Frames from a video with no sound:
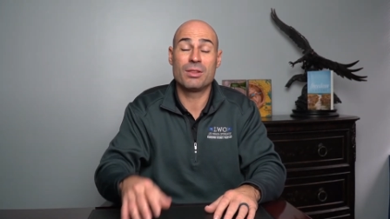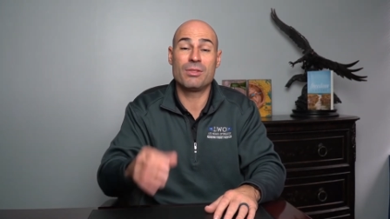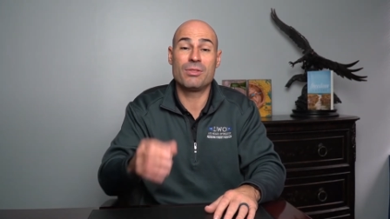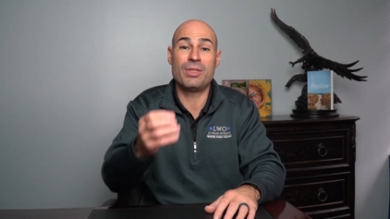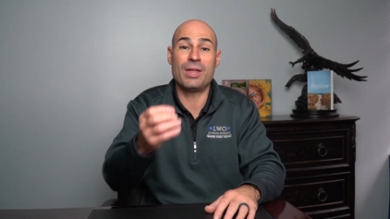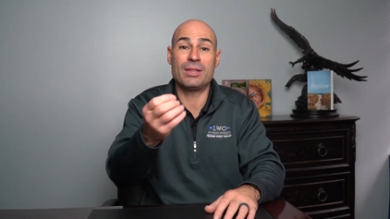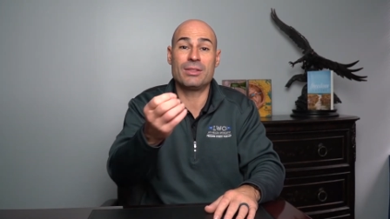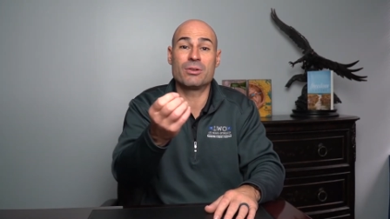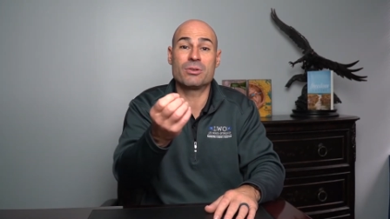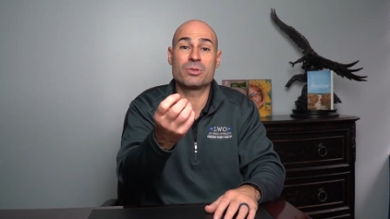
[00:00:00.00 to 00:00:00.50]

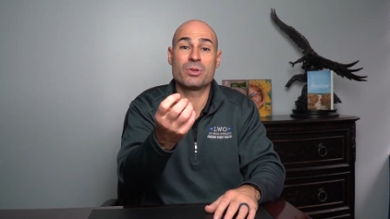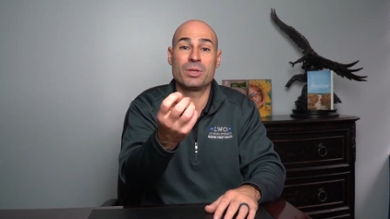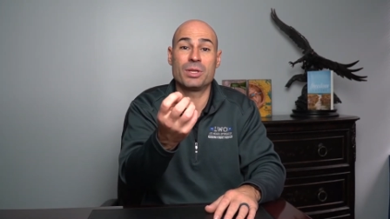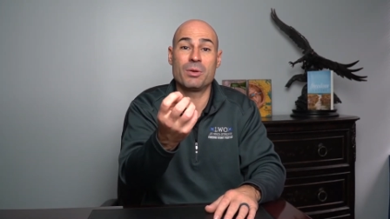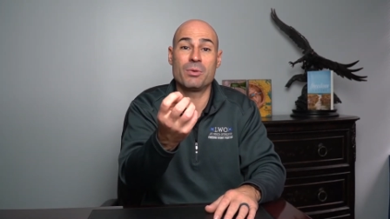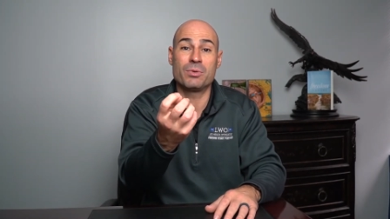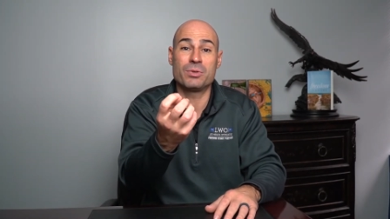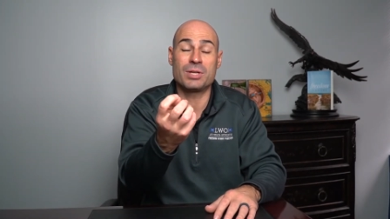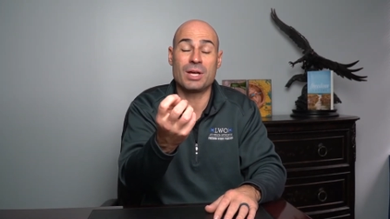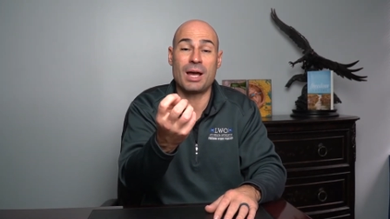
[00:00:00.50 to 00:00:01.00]
then there's
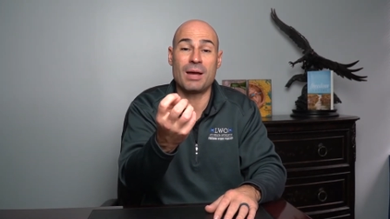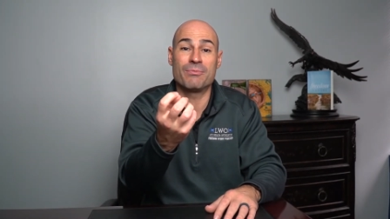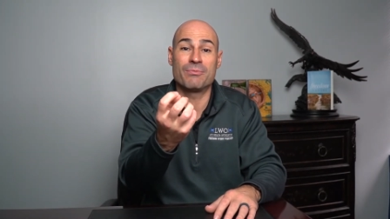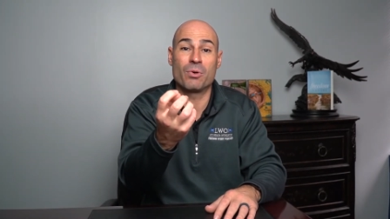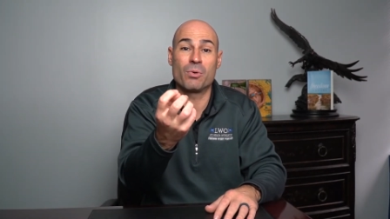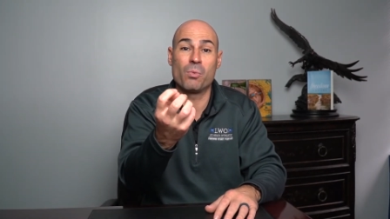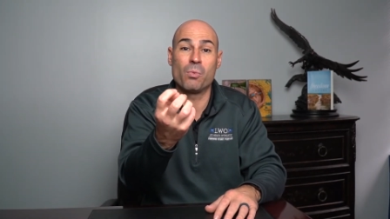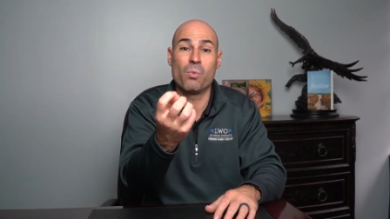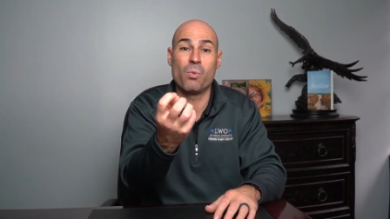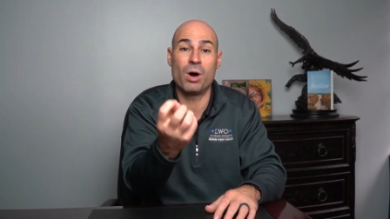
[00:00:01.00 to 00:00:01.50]
only time
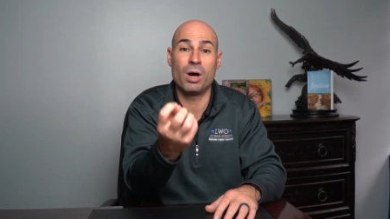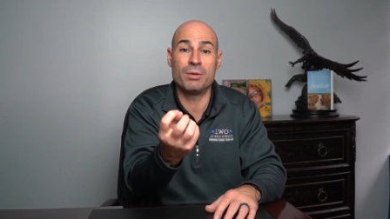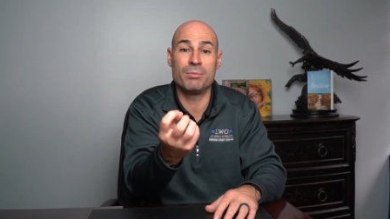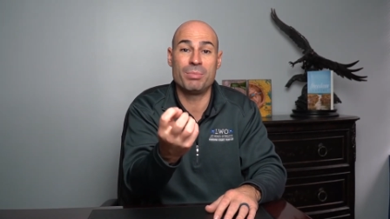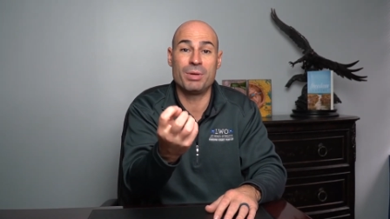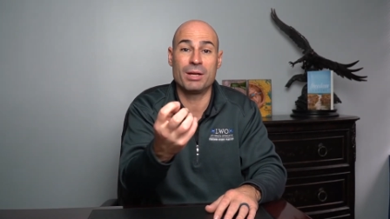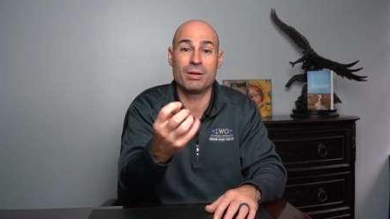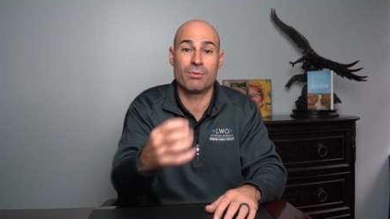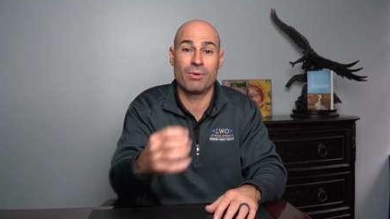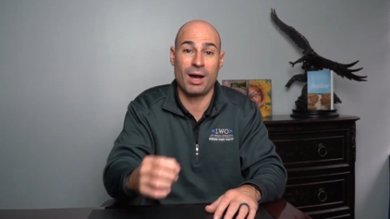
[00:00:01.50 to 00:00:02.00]
for one
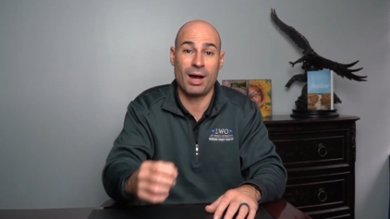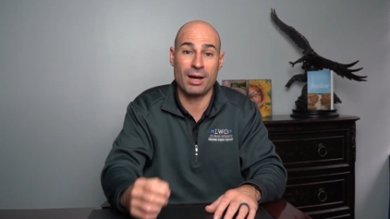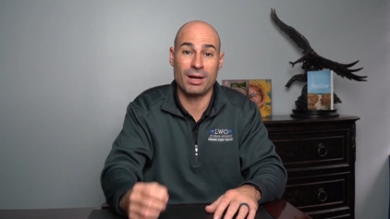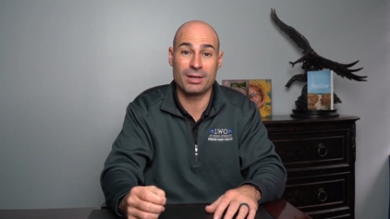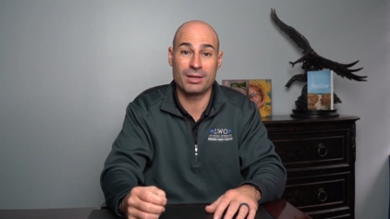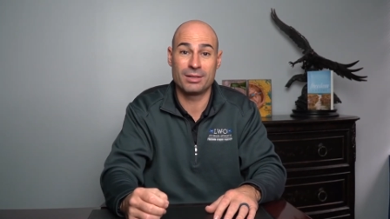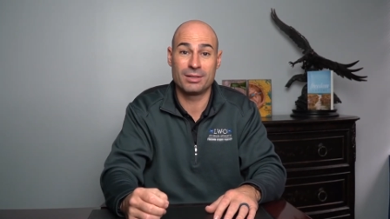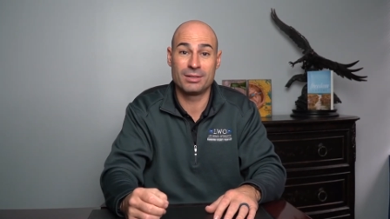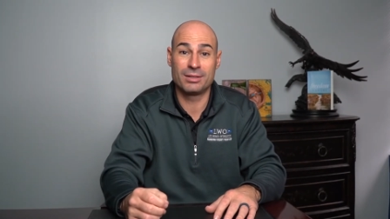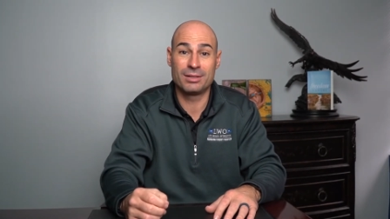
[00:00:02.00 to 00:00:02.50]
big rock.